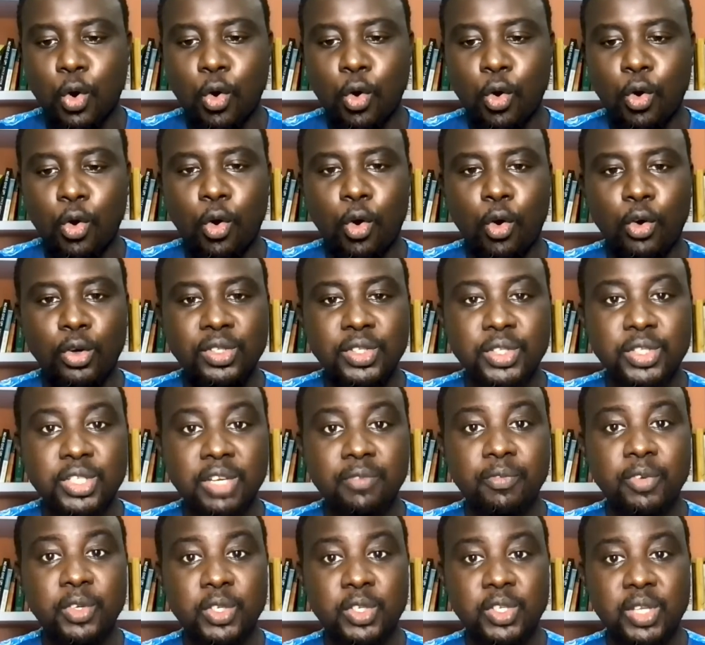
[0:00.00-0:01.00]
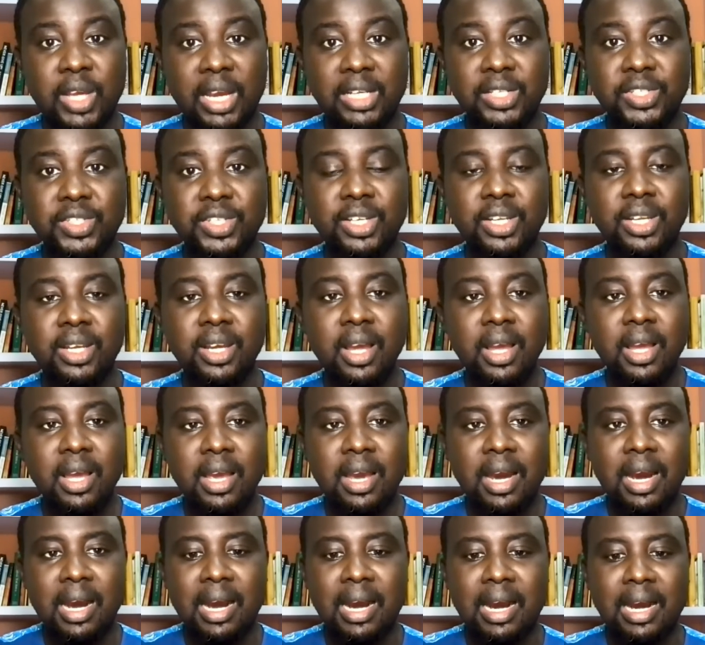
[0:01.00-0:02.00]
or on civil society
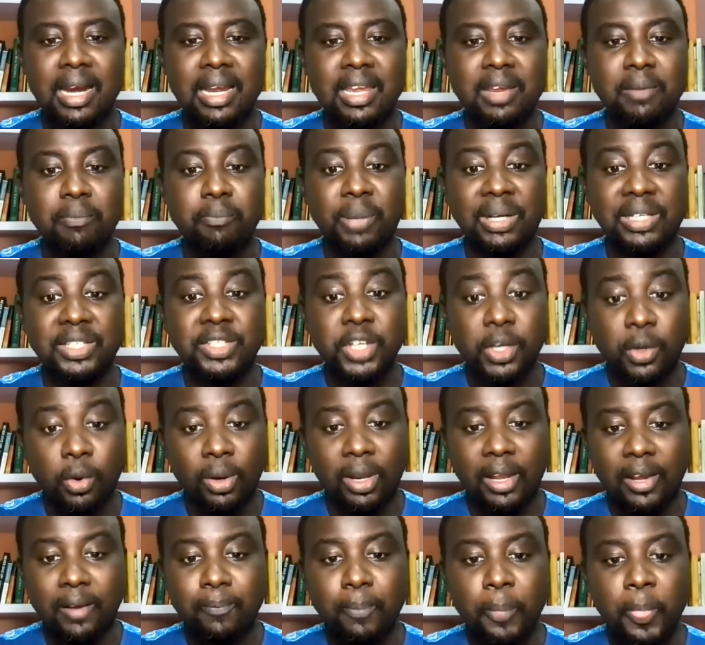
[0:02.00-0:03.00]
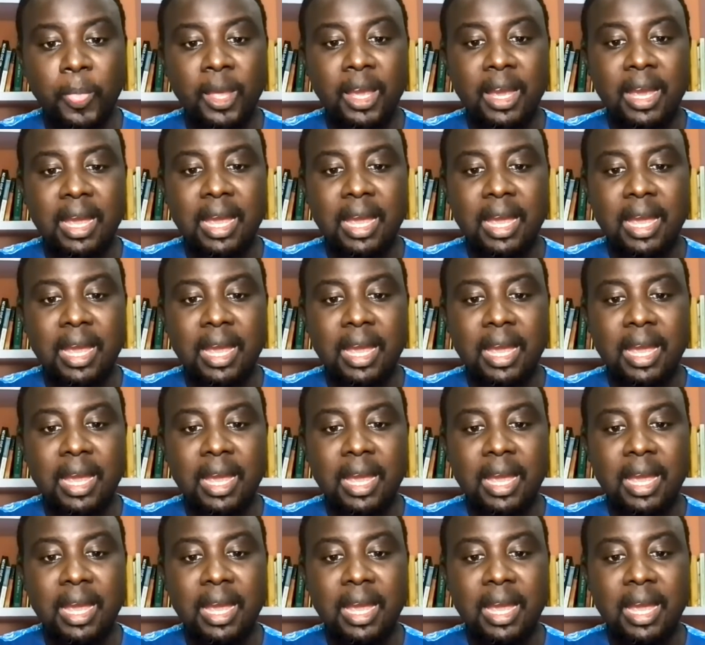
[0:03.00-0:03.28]
in particular.